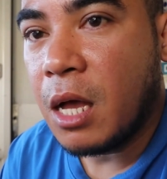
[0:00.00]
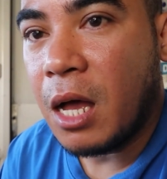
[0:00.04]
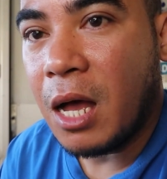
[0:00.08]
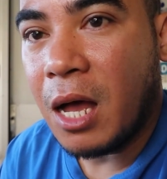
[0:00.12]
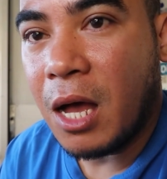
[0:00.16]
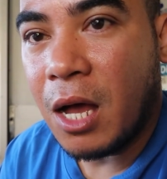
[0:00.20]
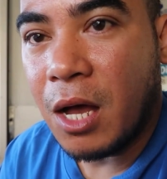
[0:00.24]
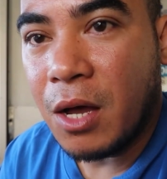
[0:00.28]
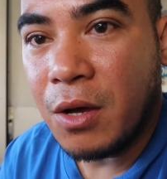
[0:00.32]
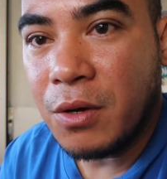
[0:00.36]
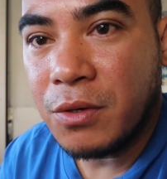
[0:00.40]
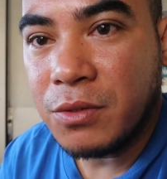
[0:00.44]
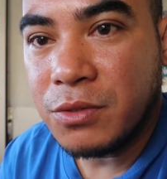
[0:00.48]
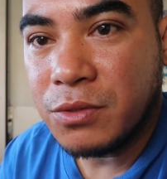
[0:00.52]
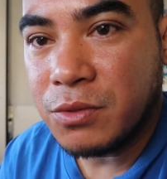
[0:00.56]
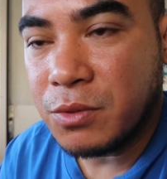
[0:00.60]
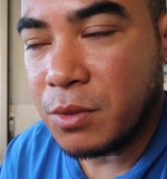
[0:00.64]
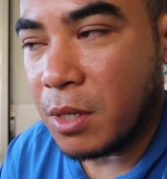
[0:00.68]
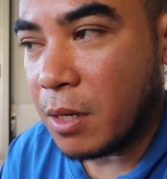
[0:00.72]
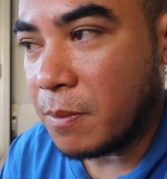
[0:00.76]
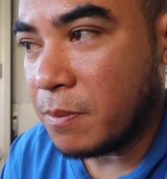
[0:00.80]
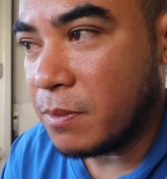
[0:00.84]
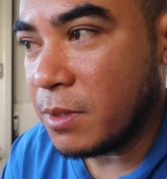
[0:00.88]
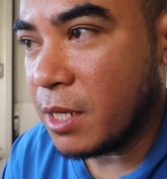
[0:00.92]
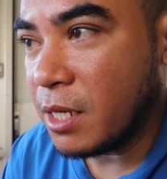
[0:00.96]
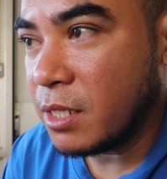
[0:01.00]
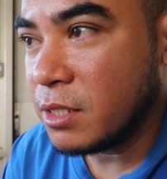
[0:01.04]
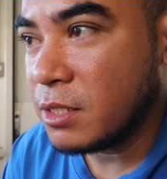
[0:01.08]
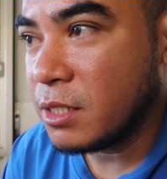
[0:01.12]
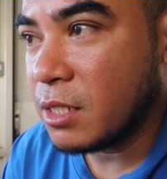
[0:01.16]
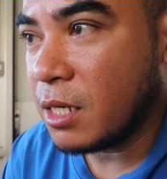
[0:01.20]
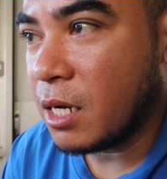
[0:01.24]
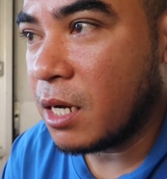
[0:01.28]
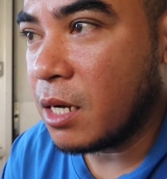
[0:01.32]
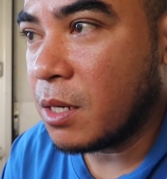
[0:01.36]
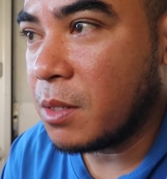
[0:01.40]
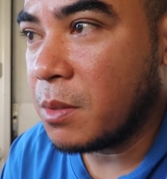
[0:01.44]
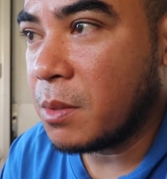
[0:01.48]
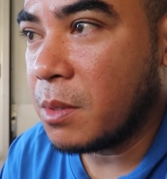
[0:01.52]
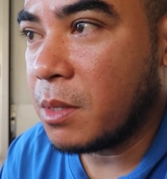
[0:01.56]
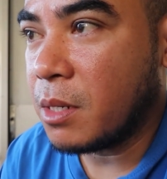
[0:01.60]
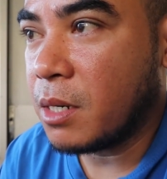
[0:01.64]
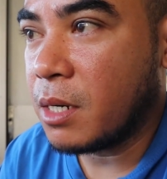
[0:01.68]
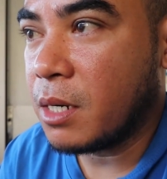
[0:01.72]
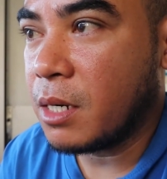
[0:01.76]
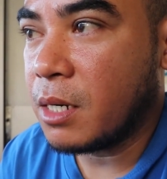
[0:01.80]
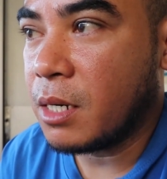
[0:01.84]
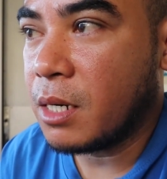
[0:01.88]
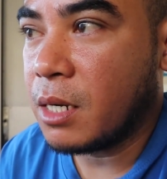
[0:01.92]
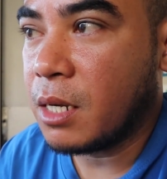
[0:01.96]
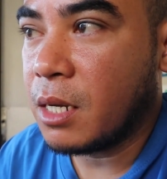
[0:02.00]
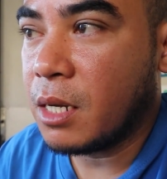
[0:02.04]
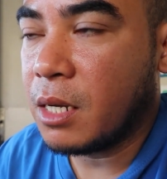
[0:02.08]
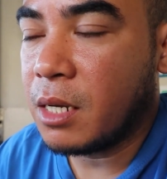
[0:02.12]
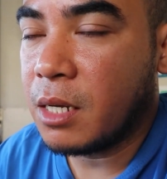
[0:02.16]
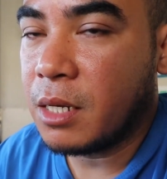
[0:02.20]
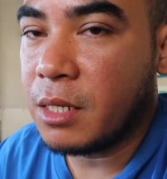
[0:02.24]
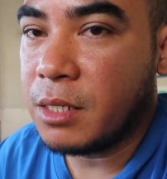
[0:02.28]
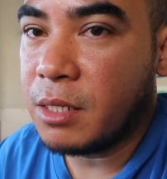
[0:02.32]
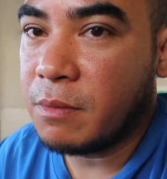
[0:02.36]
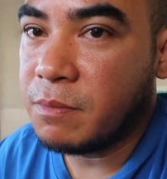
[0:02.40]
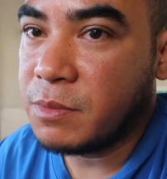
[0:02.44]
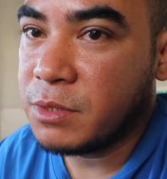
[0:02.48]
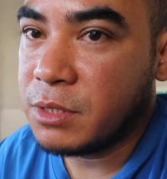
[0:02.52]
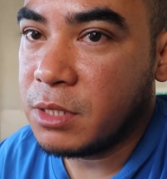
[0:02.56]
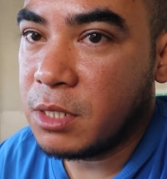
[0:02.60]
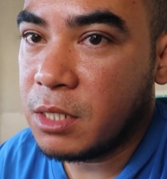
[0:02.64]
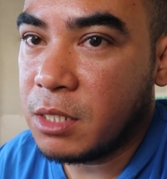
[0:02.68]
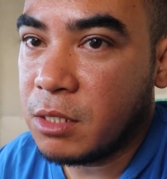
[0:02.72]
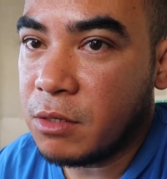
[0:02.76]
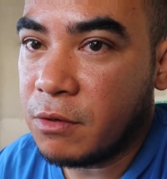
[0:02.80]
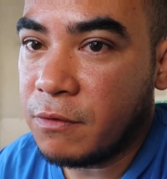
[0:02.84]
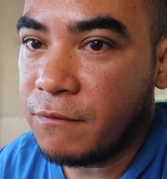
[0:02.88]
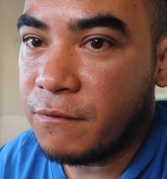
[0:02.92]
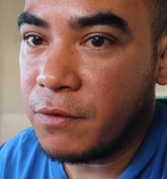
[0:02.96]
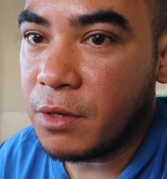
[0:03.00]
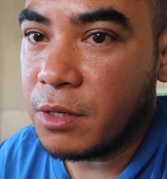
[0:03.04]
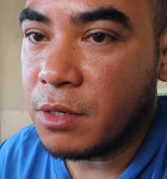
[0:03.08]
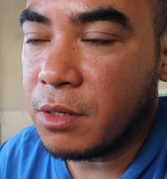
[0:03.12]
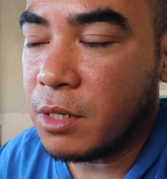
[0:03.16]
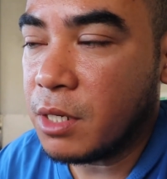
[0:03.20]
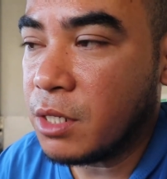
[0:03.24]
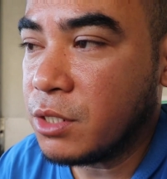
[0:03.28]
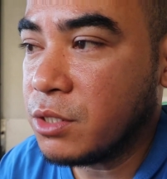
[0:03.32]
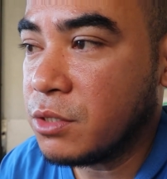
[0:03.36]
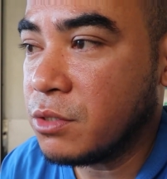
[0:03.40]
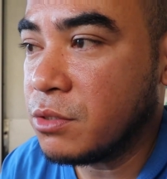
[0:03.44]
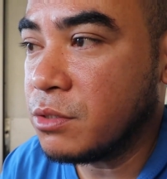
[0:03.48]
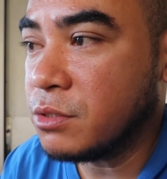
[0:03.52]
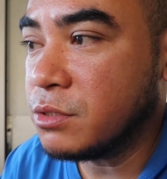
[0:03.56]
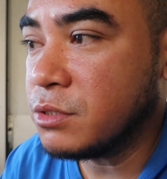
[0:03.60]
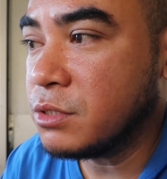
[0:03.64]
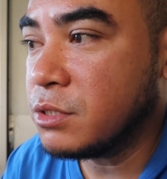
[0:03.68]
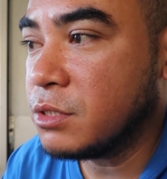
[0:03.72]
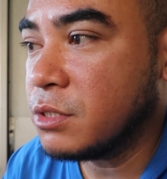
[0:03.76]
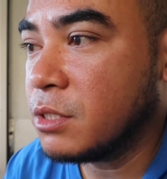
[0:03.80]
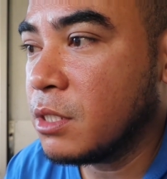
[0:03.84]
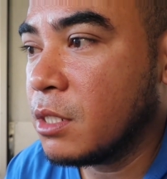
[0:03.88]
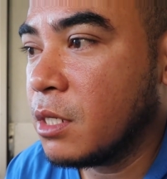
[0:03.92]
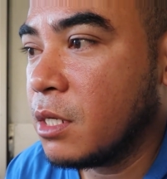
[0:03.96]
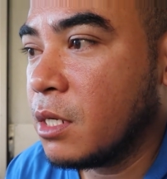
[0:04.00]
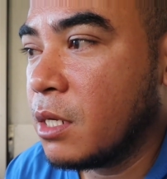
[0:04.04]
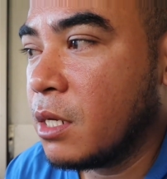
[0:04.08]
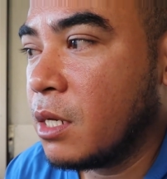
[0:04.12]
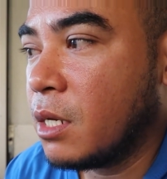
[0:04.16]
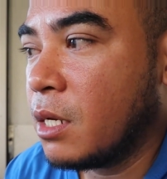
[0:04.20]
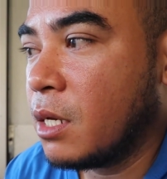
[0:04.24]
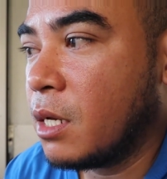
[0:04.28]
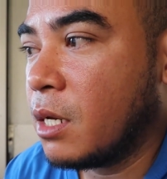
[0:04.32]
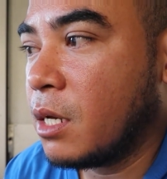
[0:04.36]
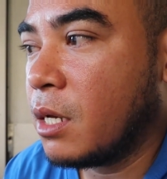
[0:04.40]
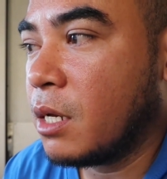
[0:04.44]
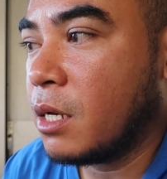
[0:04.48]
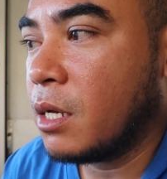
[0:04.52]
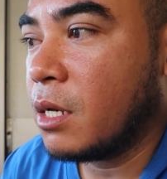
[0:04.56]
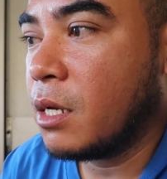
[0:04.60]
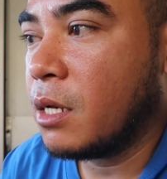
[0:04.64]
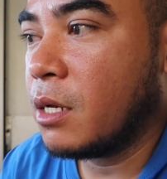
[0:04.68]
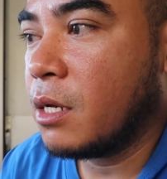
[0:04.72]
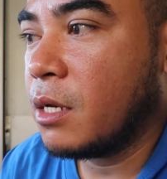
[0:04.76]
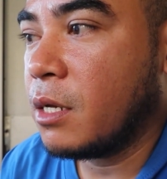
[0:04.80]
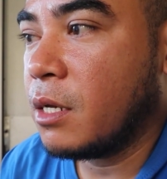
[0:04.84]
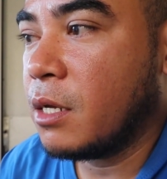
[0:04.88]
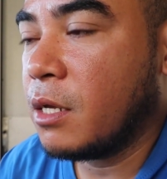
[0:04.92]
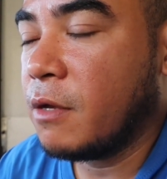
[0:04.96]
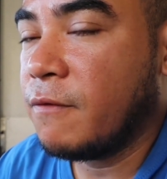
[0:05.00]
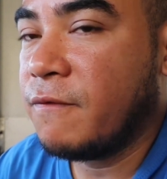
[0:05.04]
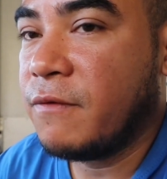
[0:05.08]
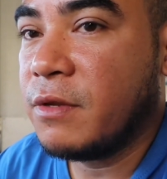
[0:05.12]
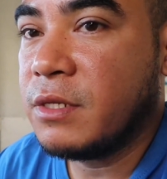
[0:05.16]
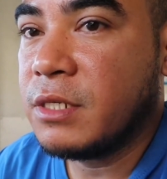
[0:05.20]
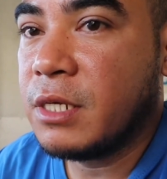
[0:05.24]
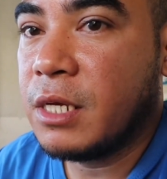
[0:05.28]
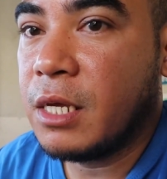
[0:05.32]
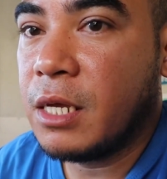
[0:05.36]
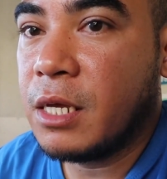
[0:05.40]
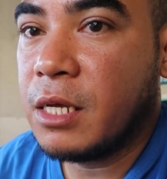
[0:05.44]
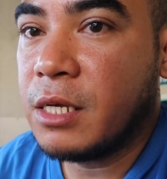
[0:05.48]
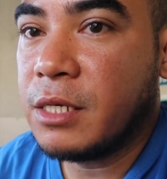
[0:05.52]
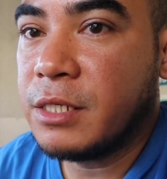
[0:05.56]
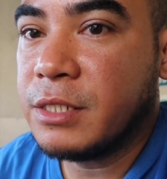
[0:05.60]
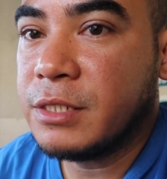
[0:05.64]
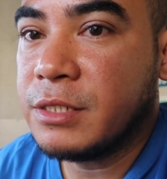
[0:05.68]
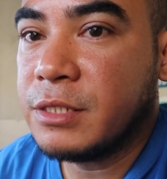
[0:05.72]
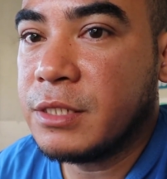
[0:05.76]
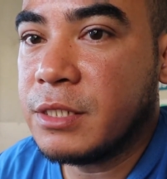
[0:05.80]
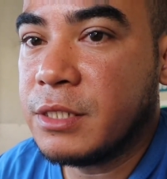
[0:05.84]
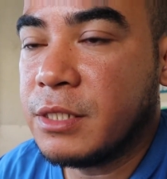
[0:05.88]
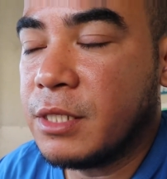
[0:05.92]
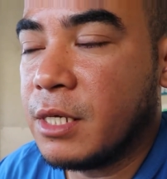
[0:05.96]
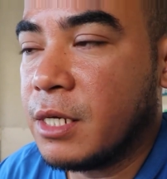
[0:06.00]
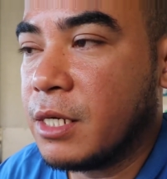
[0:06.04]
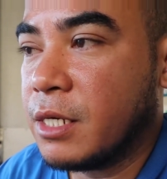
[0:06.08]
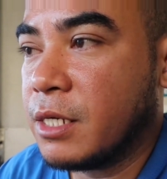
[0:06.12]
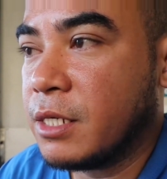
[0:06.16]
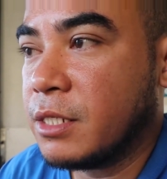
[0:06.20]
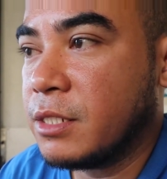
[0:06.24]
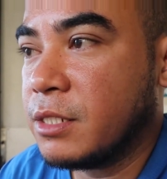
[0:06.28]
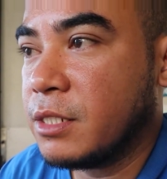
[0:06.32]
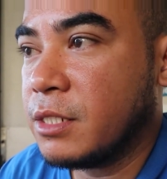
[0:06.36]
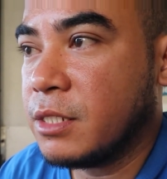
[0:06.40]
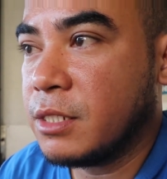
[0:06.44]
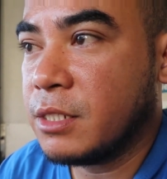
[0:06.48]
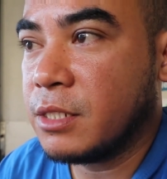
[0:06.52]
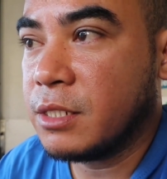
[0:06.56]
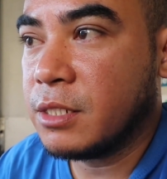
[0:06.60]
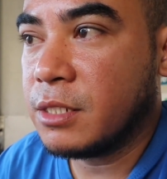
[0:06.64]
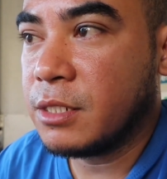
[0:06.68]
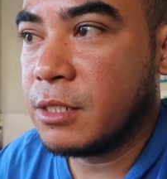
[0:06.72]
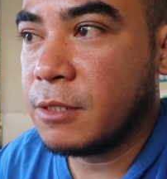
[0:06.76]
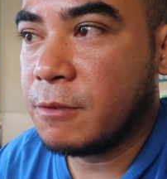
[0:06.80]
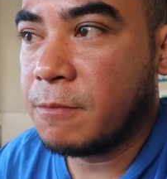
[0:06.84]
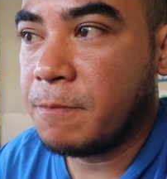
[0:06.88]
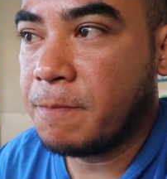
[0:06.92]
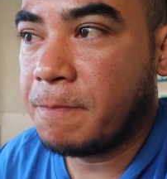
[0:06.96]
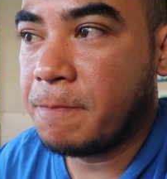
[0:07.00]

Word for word: how to update our uh, DeepSea configurations uh, if in case that uh,